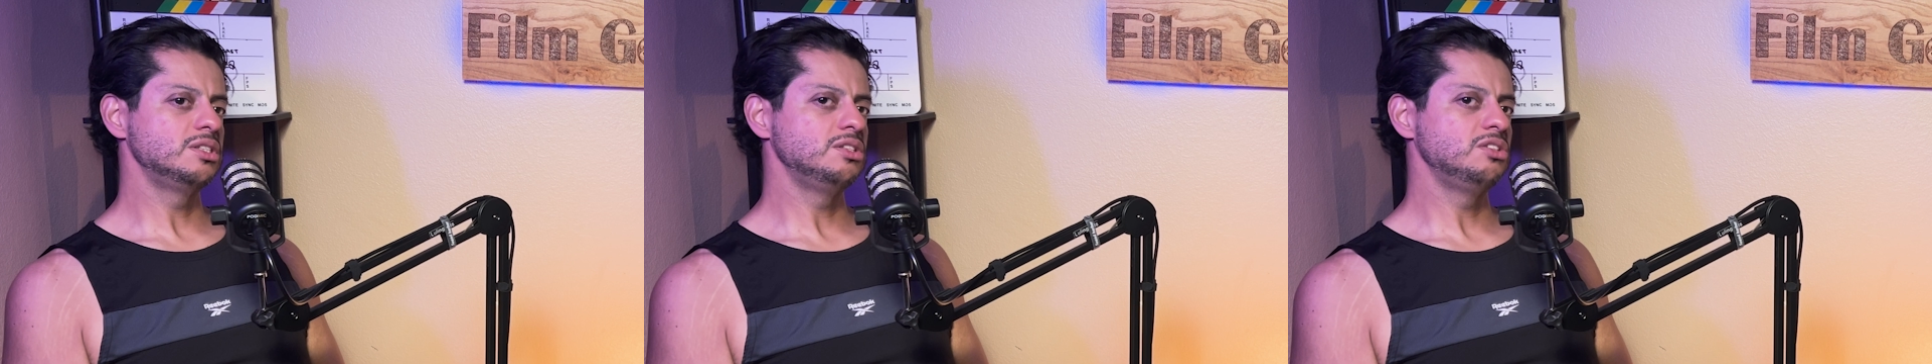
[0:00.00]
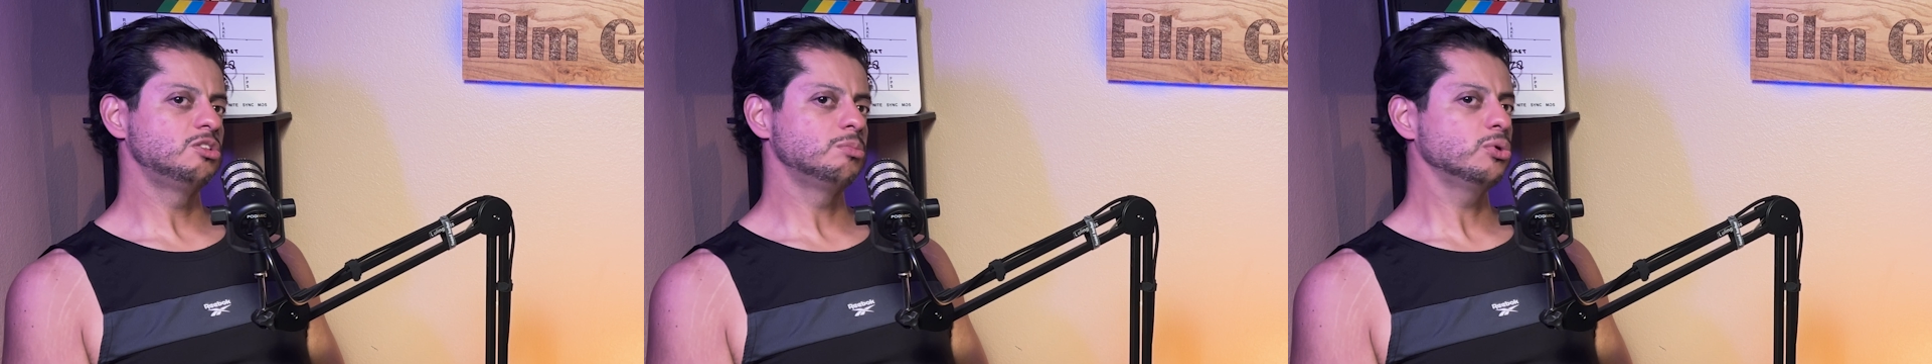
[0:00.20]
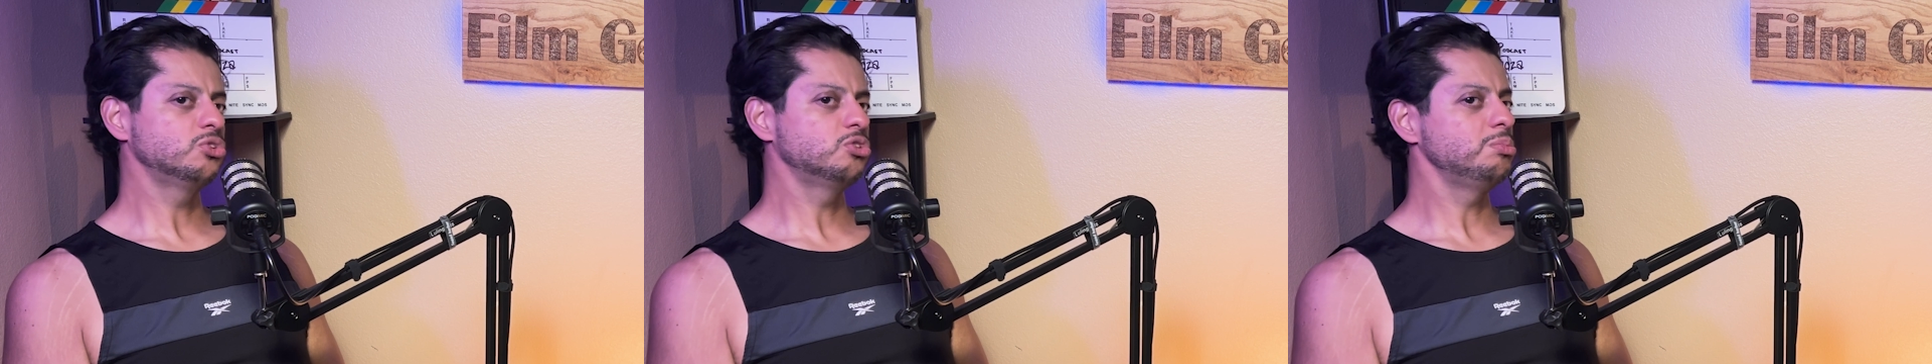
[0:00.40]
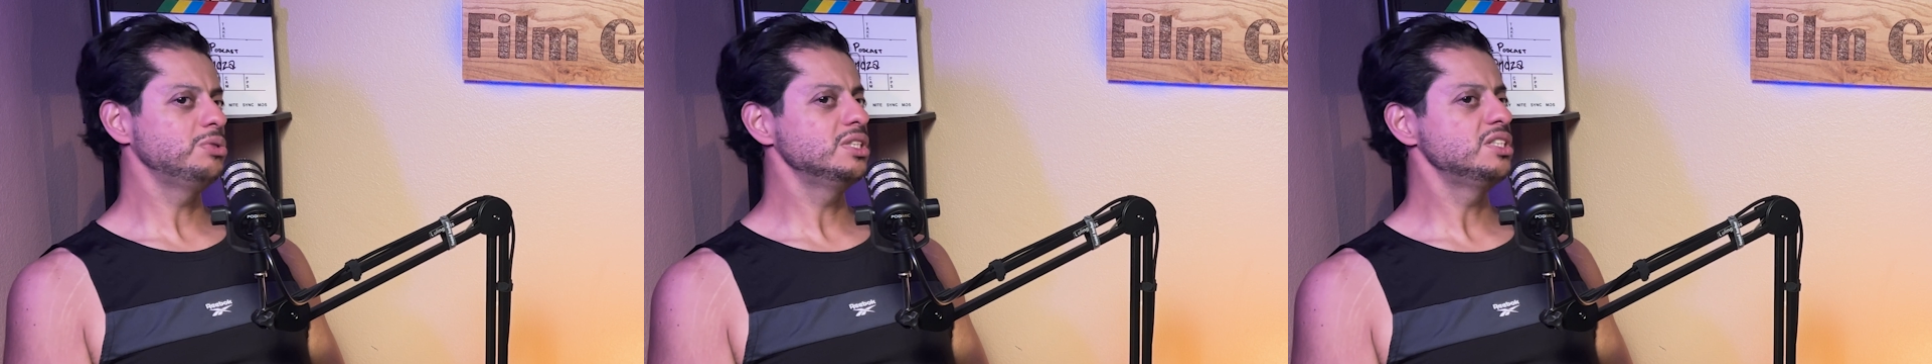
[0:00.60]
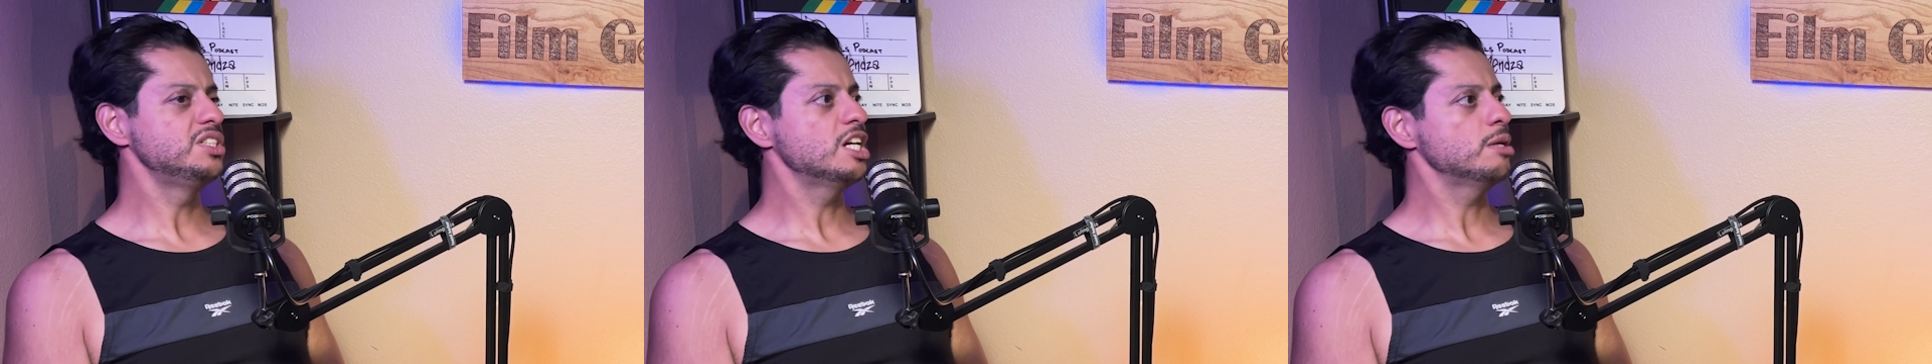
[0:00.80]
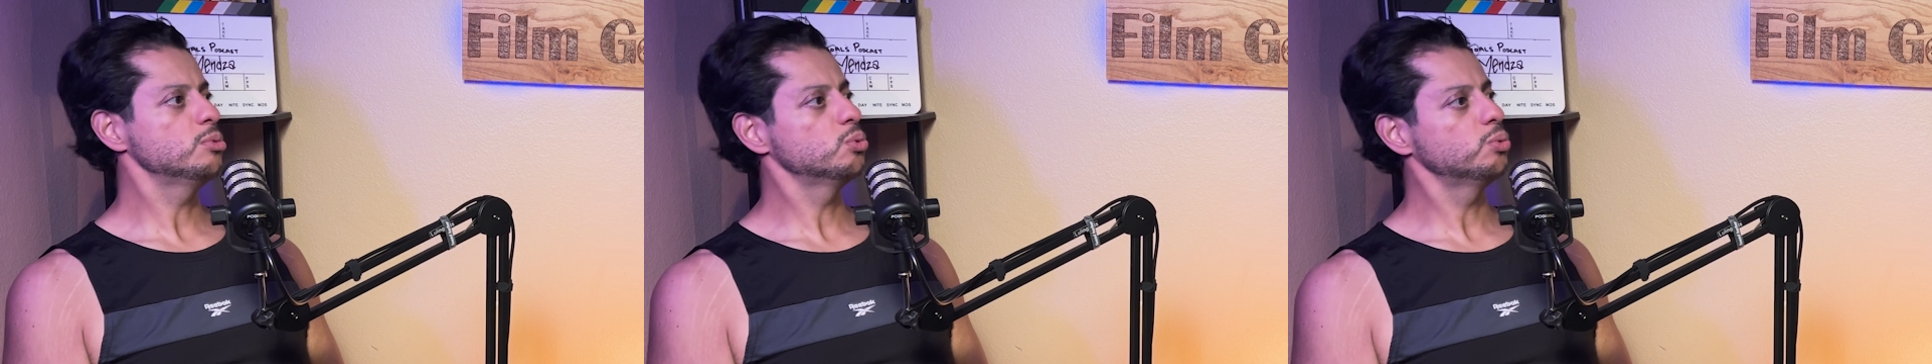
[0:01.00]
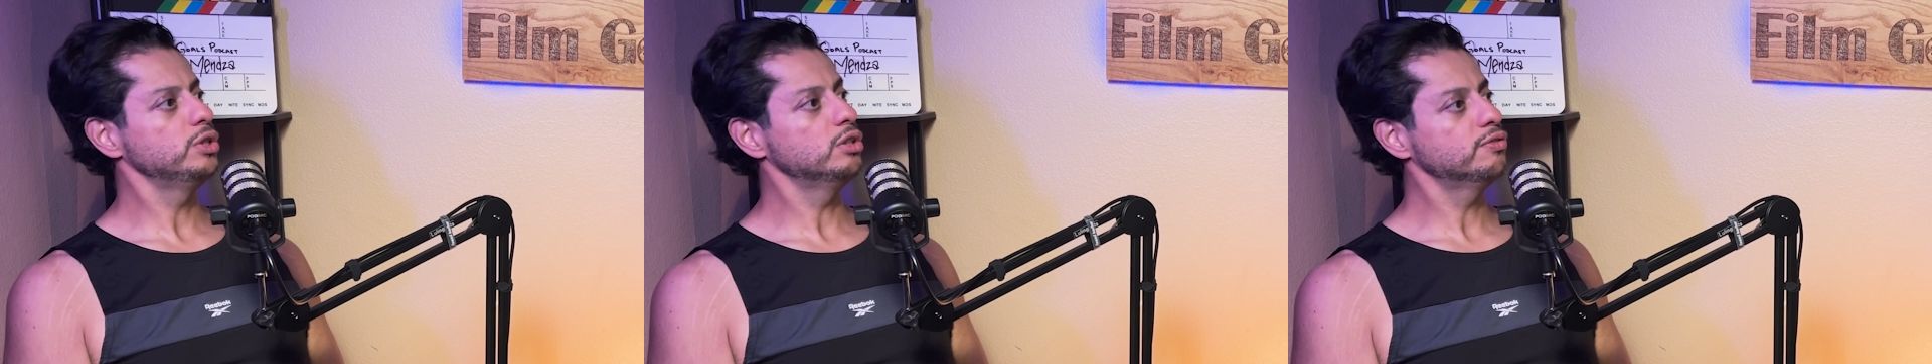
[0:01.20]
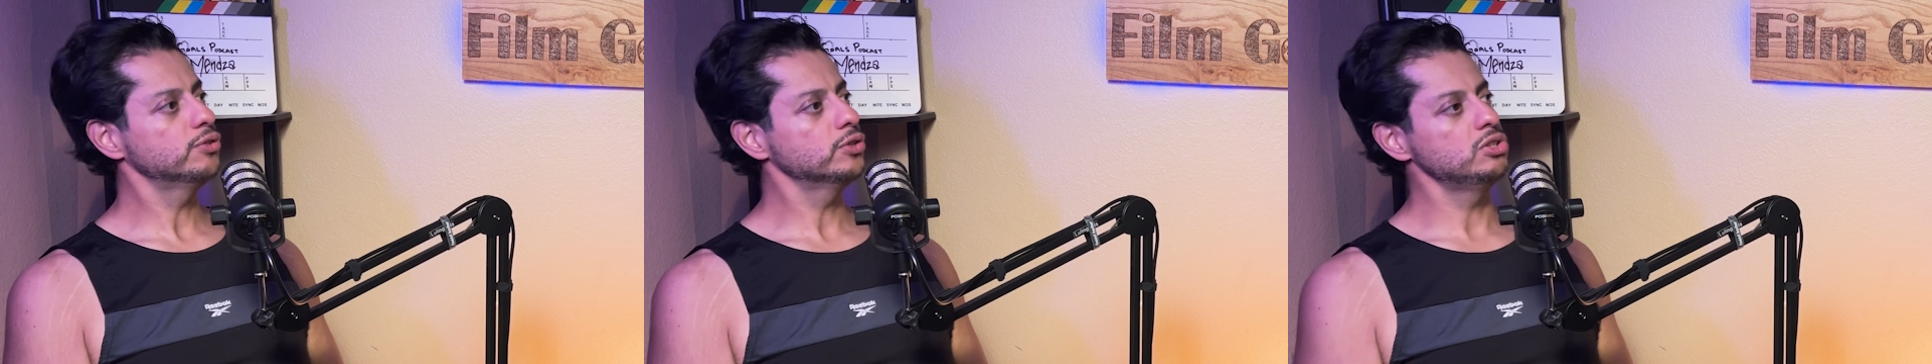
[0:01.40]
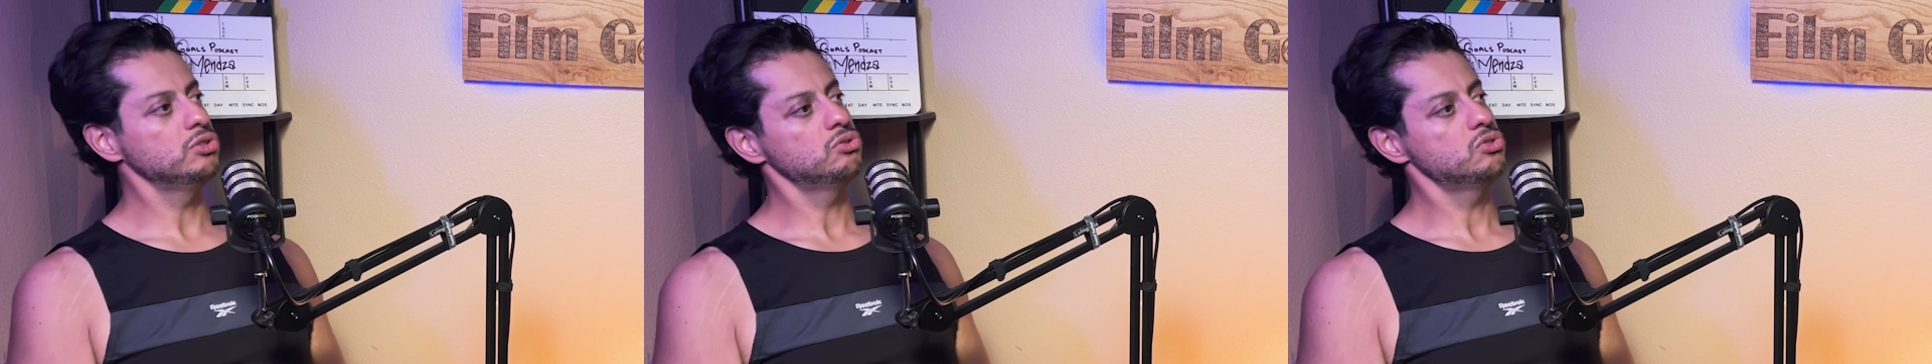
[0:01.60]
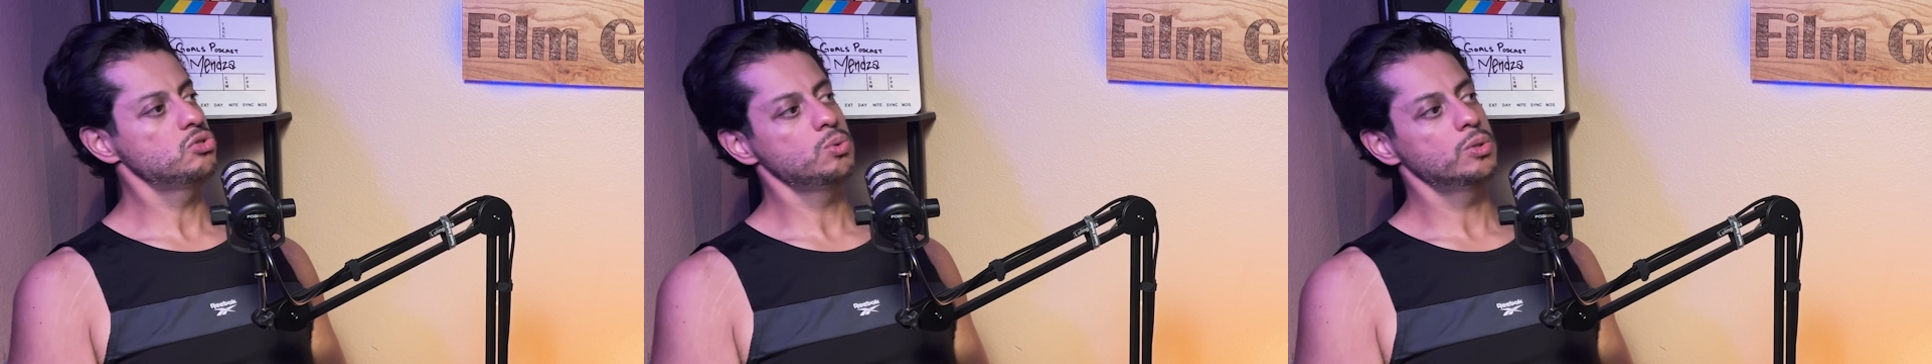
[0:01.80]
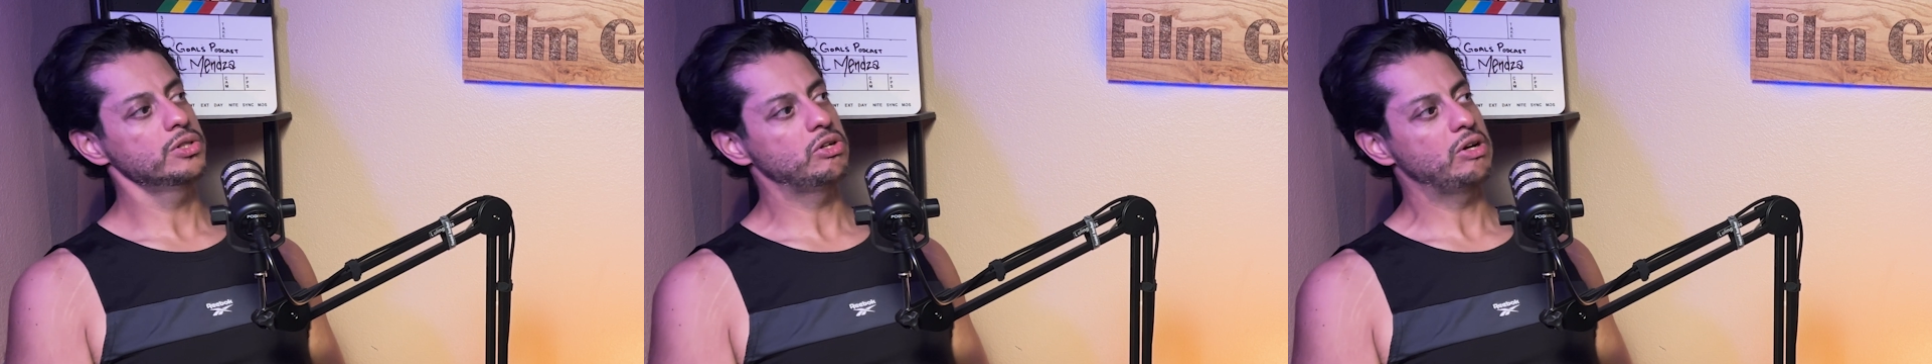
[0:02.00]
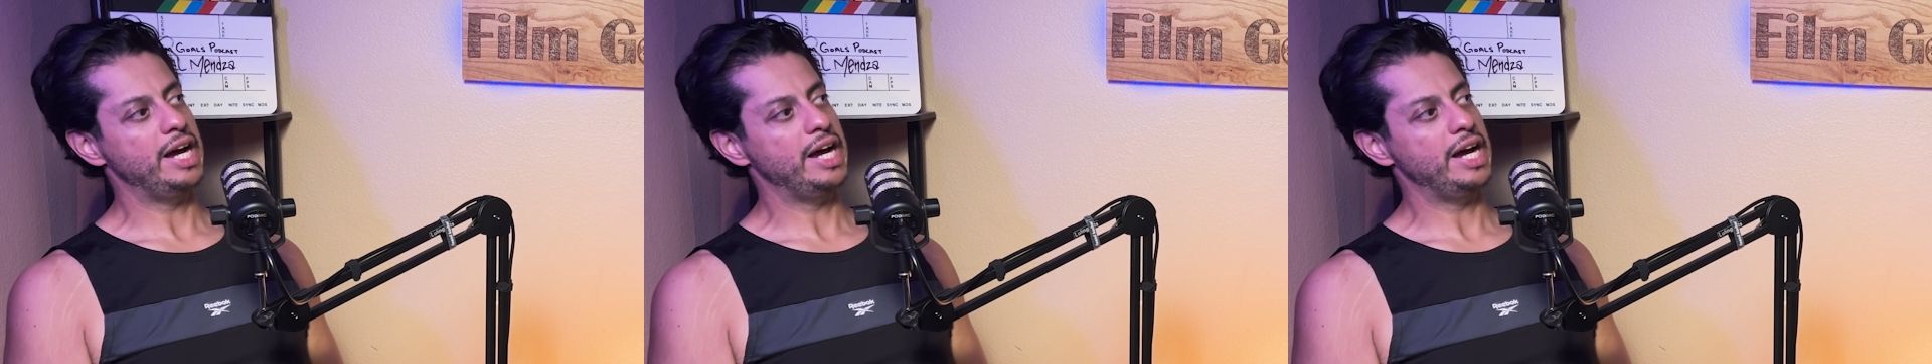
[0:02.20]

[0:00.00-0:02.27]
supposed to be a demo reel for these two other